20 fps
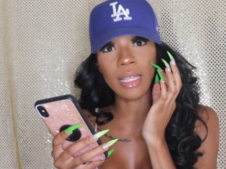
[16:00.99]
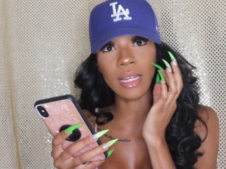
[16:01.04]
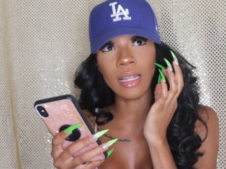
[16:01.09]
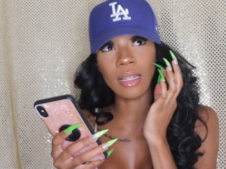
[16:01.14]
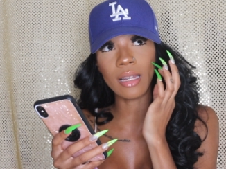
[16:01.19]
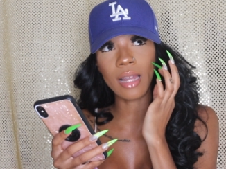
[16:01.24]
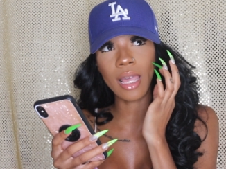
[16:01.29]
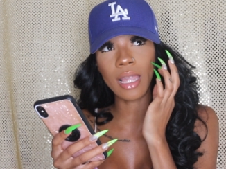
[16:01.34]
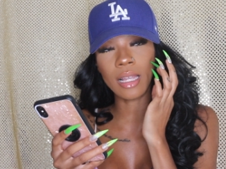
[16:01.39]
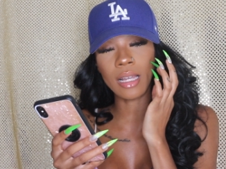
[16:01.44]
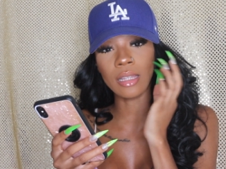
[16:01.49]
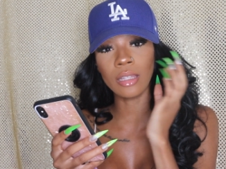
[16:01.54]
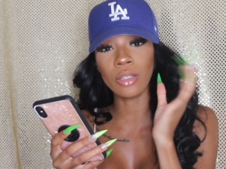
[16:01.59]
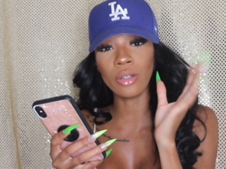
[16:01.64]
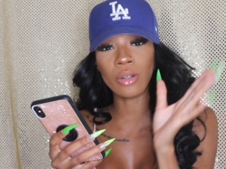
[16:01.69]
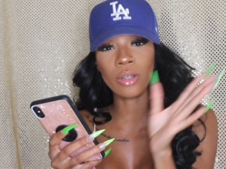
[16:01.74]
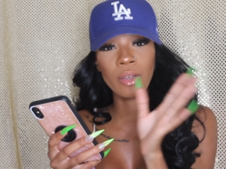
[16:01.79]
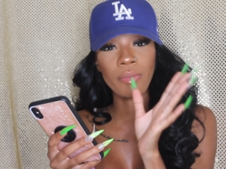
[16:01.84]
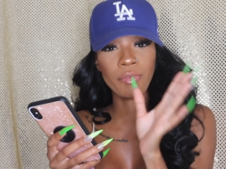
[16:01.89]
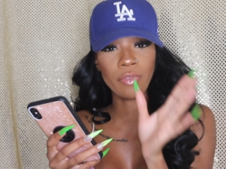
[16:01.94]
getting like a
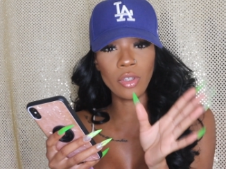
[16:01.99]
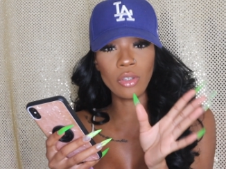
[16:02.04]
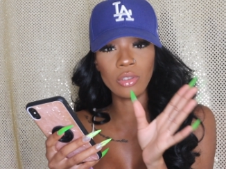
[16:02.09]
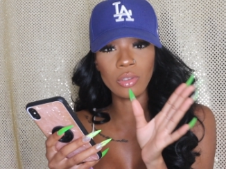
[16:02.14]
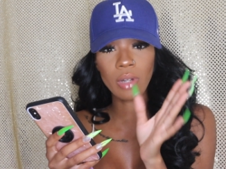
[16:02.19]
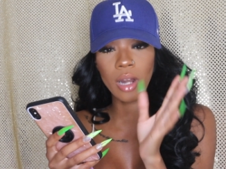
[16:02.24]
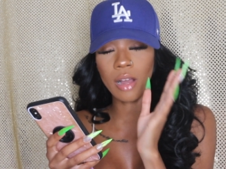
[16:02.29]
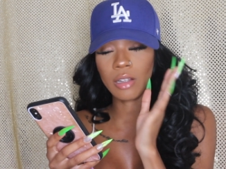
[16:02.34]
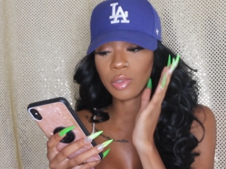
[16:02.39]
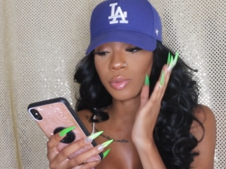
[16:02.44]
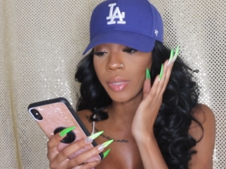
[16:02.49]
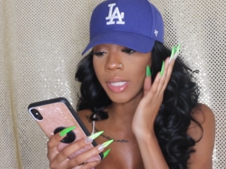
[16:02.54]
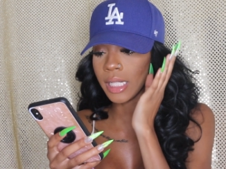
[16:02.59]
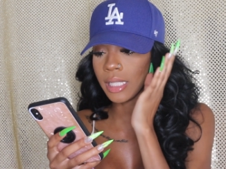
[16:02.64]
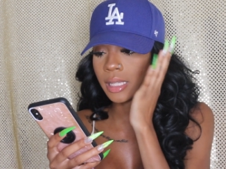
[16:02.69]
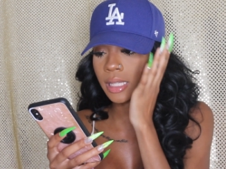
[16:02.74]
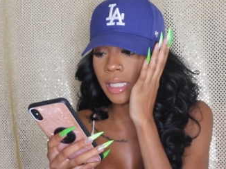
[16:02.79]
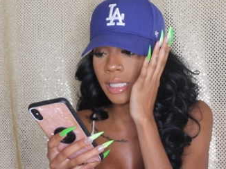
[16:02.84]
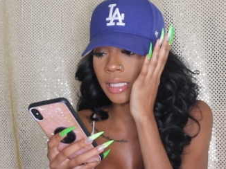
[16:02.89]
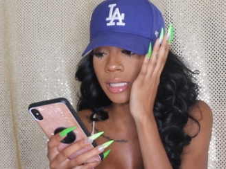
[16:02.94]
little confused when I was
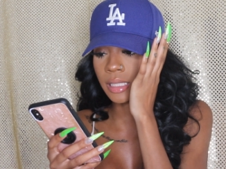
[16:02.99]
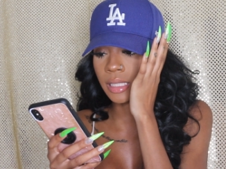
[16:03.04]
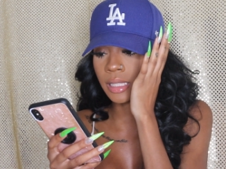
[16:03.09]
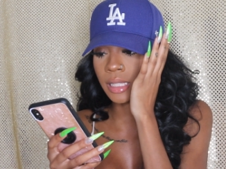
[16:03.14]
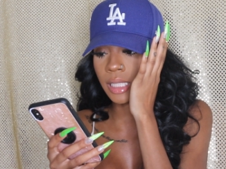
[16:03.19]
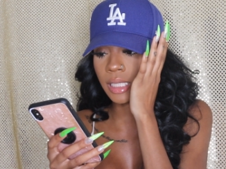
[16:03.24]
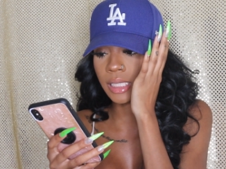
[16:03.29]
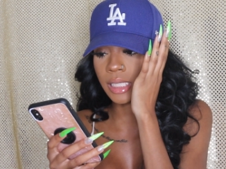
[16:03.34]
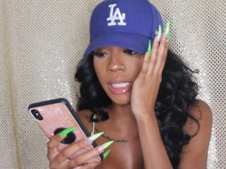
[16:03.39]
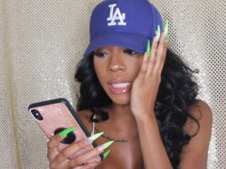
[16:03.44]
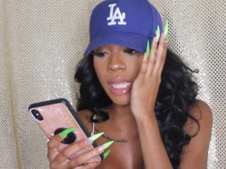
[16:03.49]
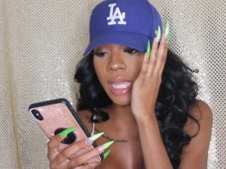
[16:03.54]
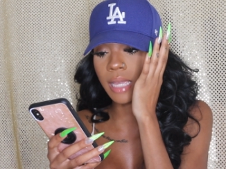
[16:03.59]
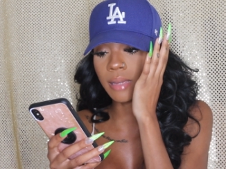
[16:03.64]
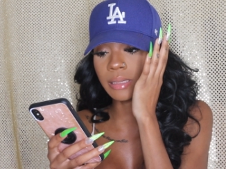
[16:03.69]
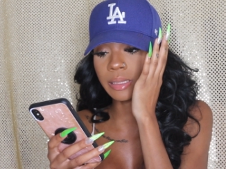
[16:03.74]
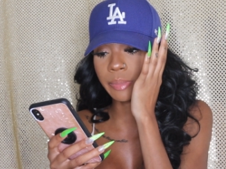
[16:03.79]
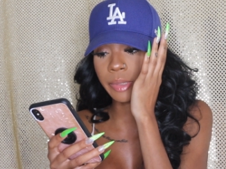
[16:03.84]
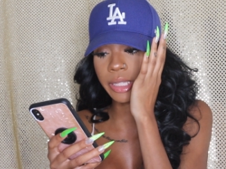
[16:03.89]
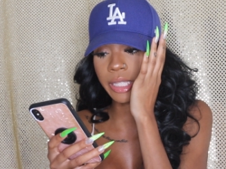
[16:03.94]
reading the, the
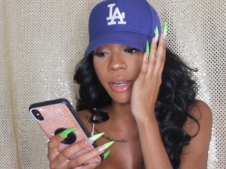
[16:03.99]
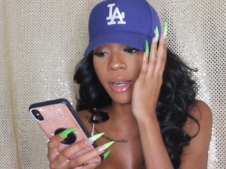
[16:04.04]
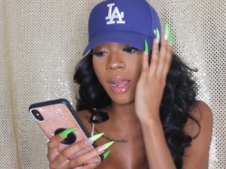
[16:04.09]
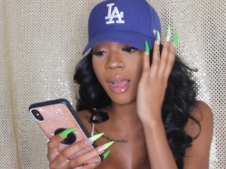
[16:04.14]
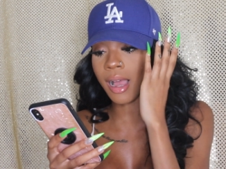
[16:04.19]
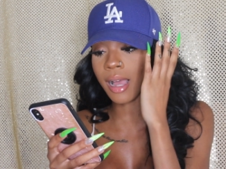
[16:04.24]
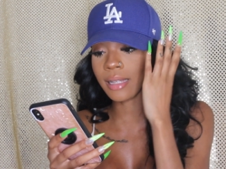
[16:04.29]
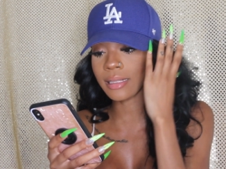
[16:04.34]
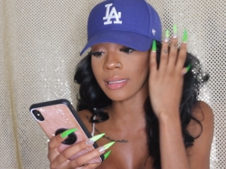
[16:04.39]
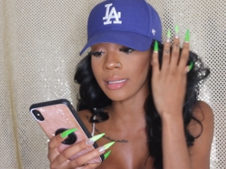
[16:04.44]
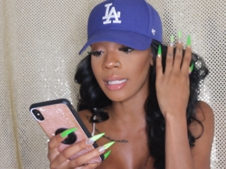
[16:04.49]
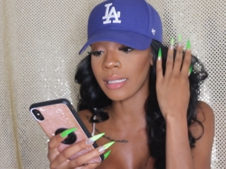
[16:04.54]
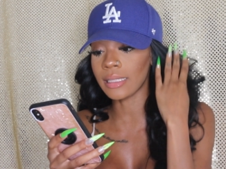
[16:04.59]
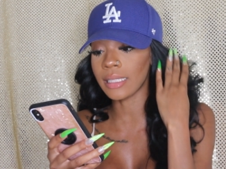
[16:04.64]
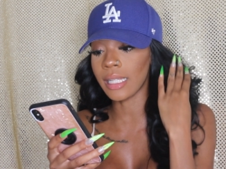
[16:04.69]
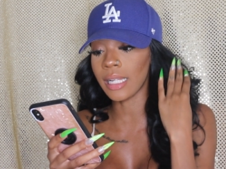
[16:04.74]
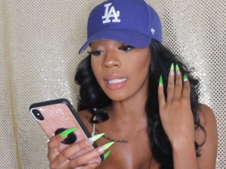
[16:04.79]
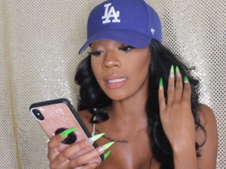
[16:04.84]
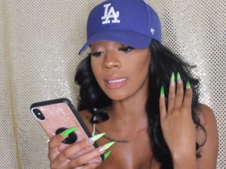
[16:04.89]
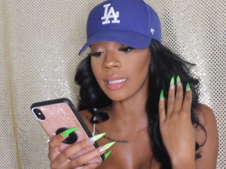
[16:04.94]
DMs, but their aunt
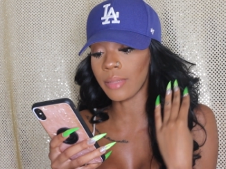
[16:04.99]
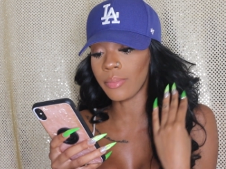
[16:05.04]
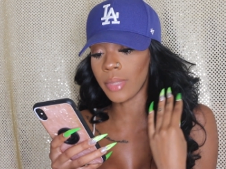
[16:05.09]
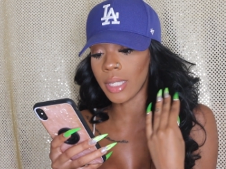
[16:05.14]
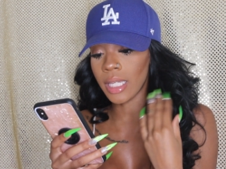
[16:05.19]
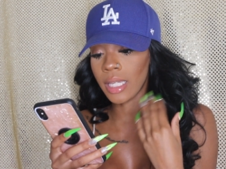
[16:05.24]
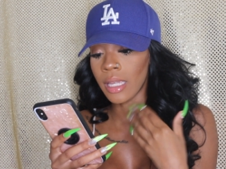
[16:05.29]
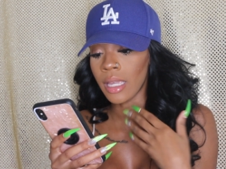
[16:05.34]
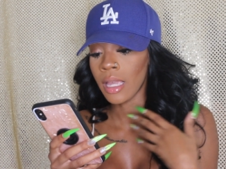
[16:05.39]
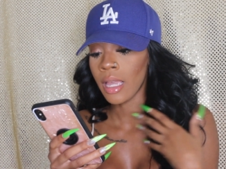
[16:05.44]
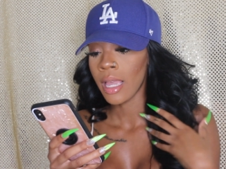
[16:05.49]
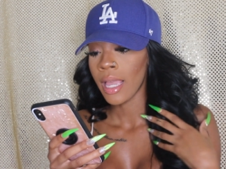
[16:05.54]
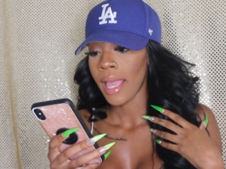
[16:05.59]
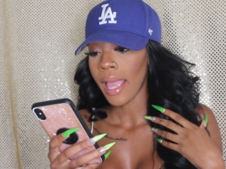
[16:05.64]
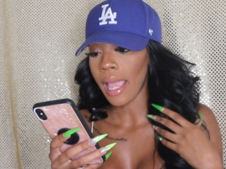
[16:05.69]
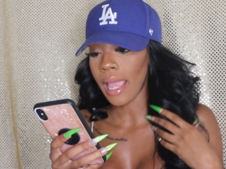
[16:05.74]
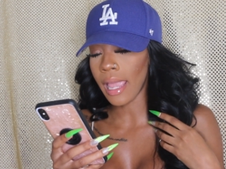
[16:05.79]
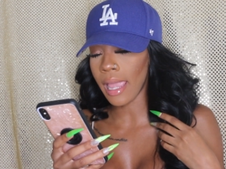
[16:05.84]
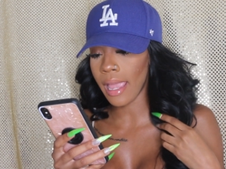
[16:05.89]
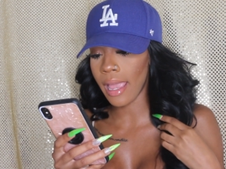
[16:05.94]
sent it into me.
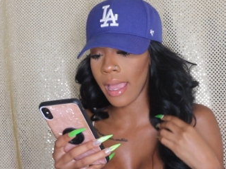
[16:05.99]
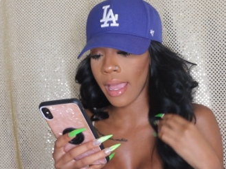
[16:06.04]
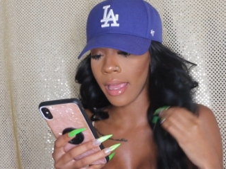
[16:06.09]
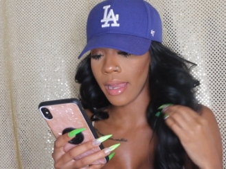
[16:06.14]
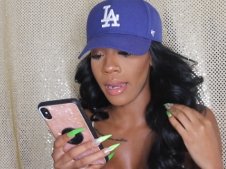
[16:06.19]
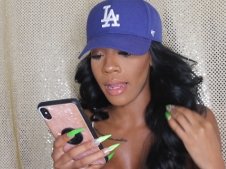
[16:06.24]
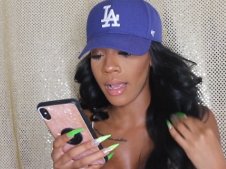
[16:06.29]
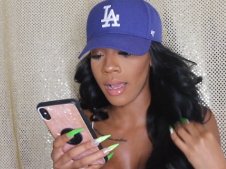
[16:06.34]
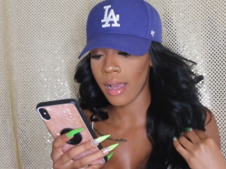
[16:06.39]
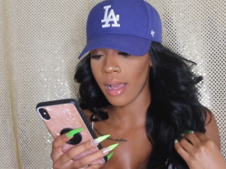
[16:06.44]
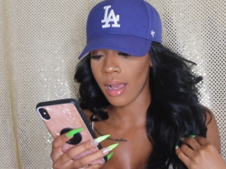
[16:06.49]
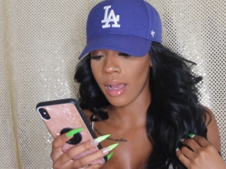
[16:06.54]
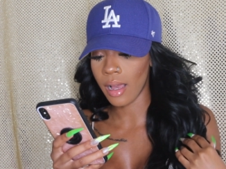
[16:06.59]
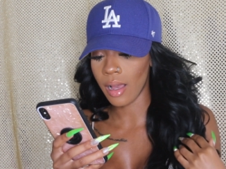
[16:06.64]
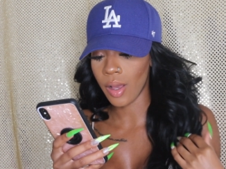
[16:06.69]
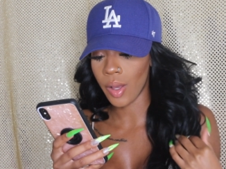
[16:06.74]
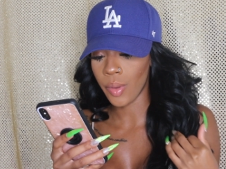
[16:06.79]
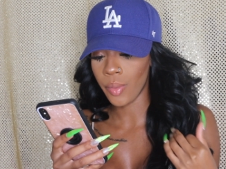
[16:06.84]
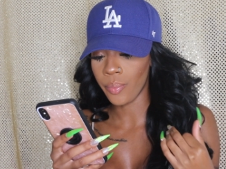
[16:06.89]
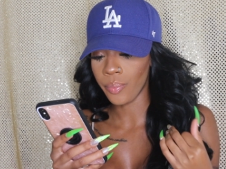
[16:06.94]

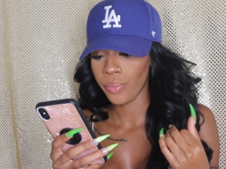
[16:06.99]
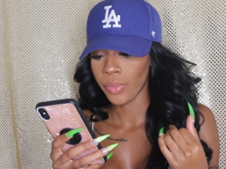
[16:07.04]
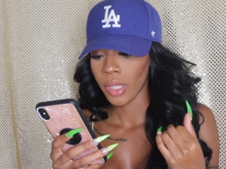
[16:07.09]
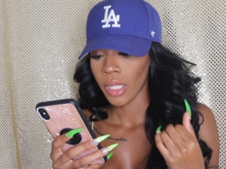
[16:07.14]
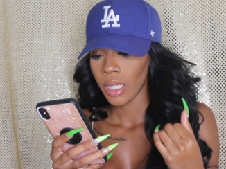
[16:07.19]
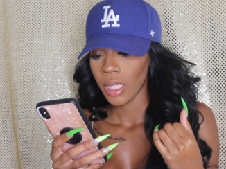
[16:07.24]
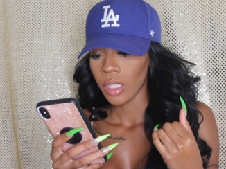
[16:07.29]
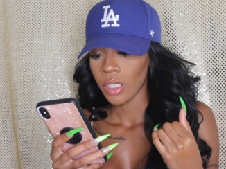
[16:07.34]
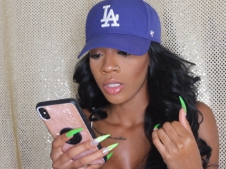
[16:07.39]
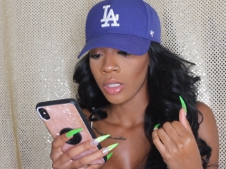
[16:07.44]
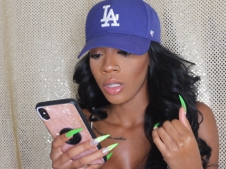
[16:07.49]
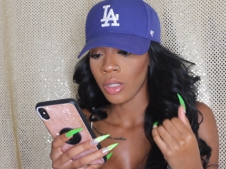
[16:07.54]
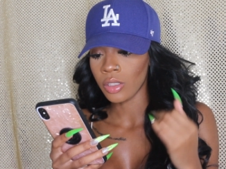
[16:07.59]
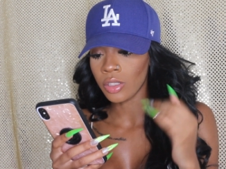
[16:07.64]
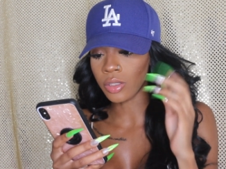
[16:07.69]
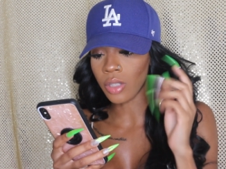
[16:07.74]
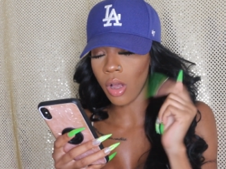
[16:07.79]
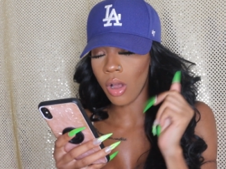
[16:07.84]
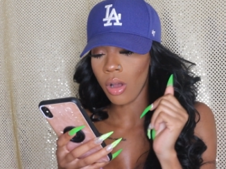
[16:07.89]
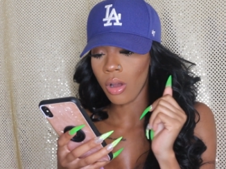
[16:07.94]
And um,
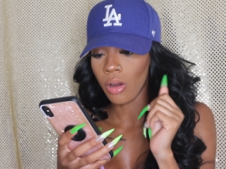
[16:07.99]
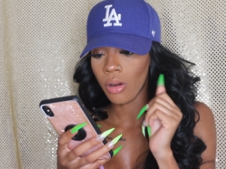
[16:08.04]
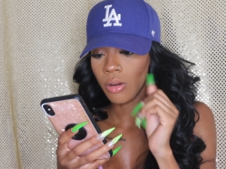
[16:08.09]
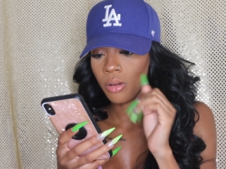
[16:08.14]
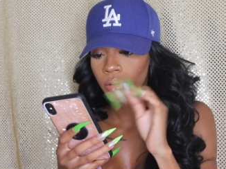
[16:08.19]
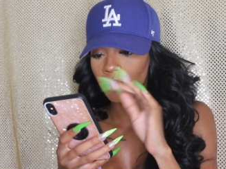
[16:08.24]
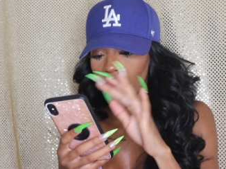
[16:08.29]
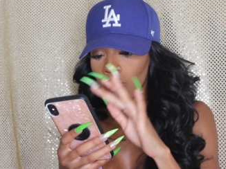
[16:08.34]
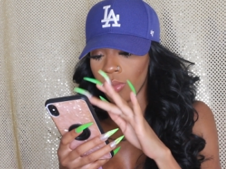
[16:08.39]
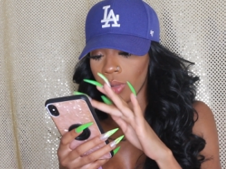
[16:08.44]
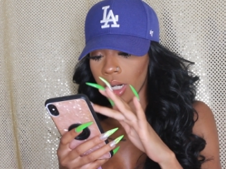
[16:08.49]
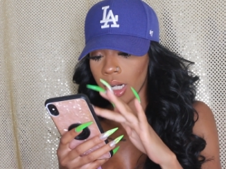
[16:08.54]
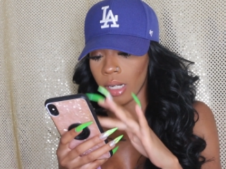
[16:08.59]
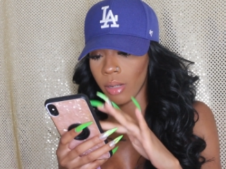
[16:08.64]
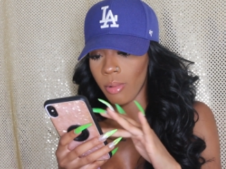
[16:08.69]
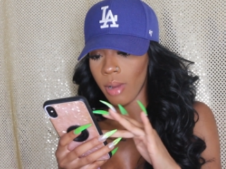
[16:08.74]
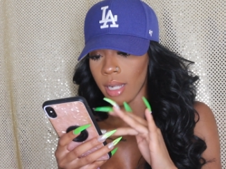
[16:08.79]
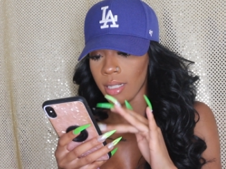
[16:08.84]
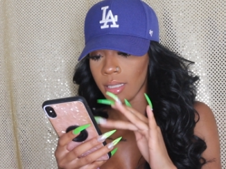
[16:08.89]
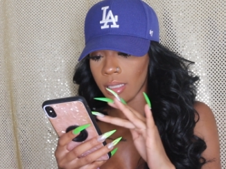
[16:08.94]
so we're
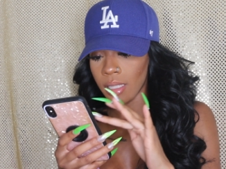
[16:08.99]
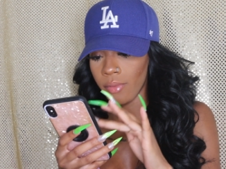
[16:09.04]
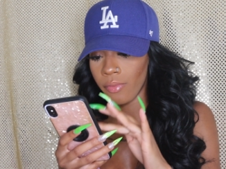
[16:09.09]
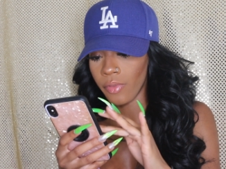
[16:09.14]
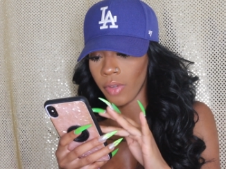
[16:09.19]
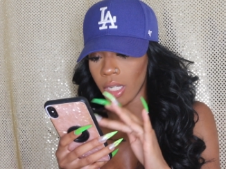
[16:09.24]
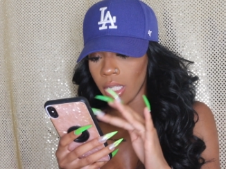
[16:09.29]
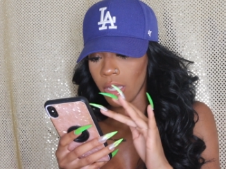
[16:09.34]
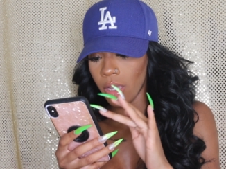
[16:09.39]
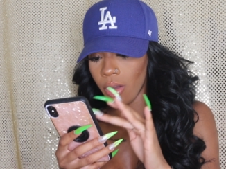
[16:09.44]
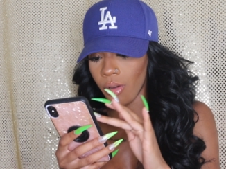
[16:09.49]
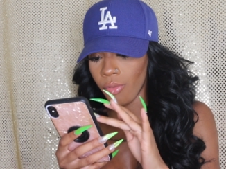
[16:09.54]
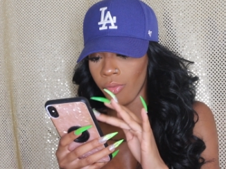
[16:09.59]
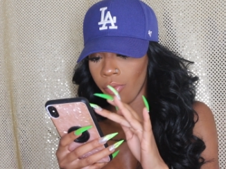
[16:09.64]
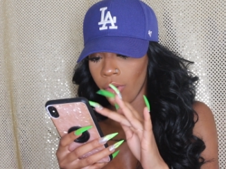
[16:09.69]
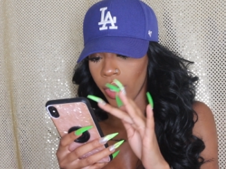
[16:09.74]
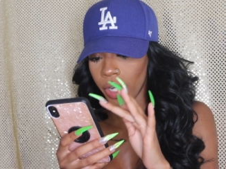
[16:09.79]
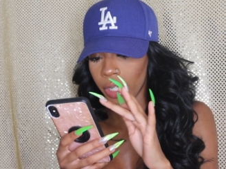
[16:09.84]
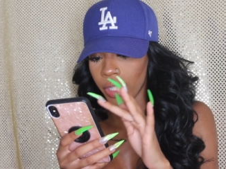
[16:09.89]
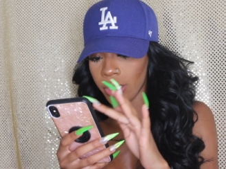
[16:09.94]
gonna watch the video
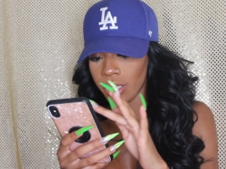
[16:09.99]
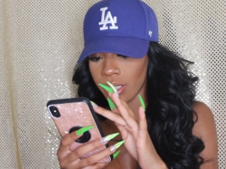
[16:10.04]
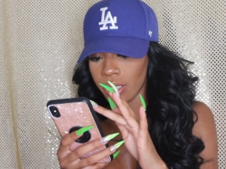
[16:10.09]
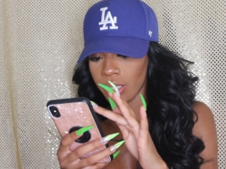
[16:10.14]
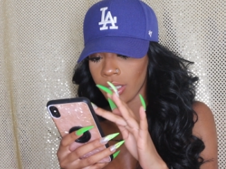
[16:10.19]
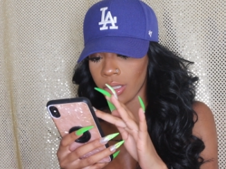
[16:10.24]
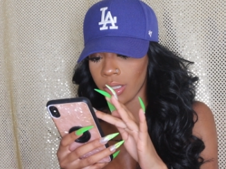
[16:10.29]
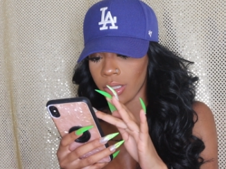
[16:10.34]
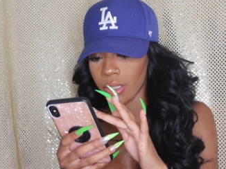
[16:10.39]
first.